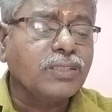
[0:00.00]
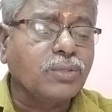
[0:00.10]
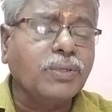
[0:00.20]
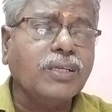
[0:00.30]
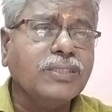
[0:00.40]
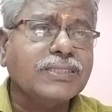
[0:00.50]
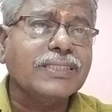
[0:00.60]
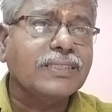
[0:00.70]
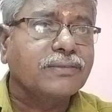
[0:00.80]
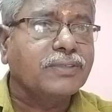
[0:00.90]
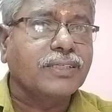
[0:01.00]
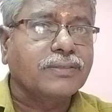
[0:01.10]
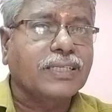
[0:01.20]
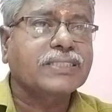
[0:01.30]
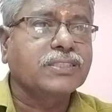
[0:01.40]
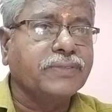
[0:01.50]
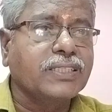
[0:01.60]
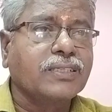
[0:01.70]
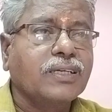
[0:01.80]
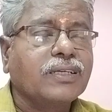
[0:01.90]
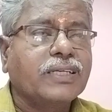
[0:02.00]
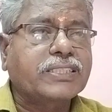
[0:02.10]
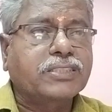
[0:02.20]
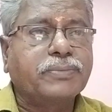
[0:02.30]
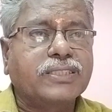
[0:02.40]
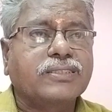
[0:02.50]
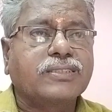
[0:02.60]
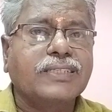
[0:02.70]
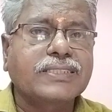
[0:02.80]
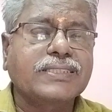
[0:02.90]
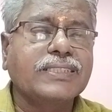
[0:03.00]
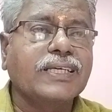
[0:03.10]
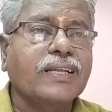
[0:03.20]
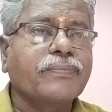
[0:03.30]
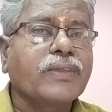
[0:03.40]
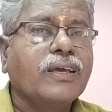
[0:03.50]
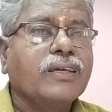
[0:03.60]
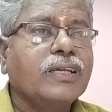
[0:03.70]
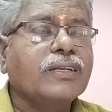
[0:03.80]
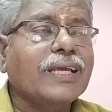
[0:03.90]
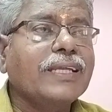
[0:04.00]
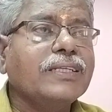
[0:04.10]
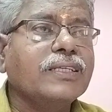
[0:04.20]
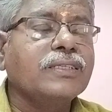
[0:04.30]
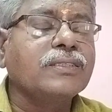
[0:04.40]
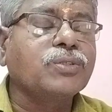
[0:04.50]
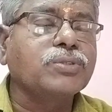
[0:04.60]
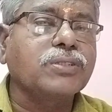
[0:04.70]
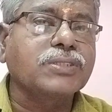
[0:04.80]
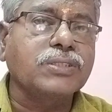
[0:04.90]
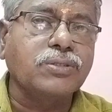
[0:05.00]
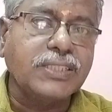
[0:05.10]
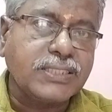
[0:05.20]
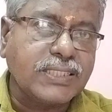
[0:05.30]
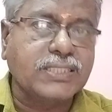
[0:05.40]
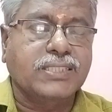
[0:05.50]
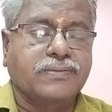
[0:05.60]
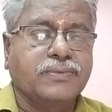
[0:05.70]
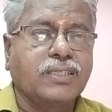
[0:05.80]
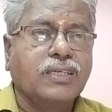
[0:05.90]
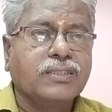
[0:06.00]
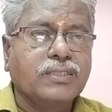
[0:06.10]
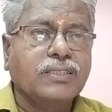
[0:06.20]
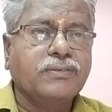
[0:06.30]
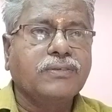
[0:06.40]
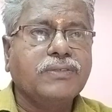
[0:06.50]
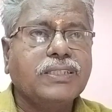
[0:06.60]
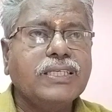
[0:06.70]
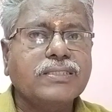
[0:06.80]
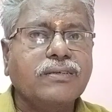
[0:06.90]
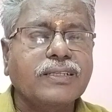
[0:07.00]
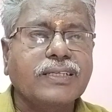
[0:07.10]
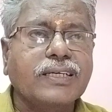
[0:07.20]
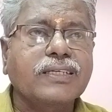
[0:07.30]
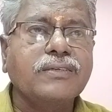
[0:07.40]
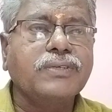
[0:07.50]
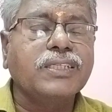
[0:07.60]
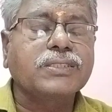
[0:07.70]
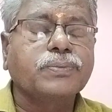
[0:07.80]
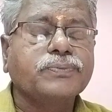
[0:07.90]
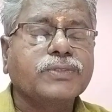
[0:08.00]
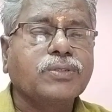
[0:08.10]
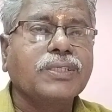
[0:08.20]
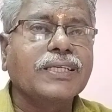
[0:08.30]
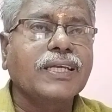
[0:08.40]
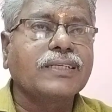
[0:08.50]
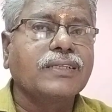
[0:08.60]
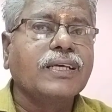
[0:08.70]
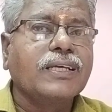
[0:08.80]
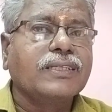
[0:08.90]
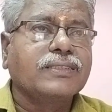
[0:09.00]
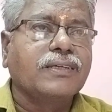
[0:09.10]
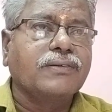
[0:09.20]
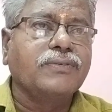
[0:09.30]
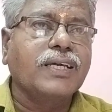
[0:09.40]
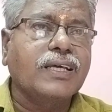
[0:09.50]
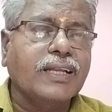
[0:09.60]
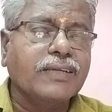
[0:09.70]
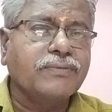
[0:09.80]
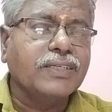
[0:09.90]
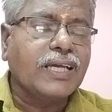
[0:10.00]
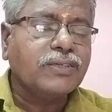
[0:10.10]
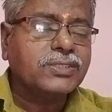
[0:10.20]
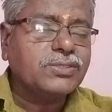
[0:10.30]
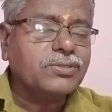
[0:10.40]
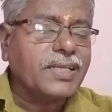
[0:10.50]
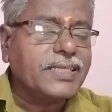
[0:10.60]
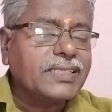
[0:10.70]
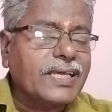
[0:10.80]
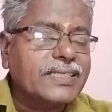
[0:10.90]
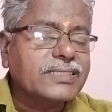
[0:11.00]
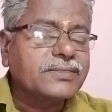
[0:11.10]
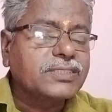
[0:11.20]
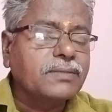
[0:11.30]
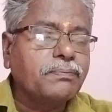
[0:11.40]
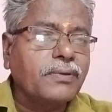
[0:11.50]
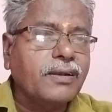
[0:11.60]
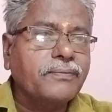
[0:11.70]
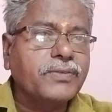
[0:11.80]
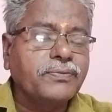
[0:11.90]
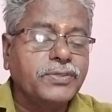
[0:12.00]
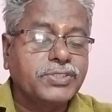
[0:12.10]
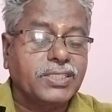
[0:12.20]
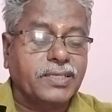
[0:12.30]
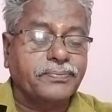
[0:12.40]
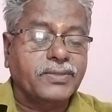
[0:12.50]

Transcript: Tomorrow is the keyword. Next week, next month, next year. In 2026, these are the keywords to indicate we have to write as simple future.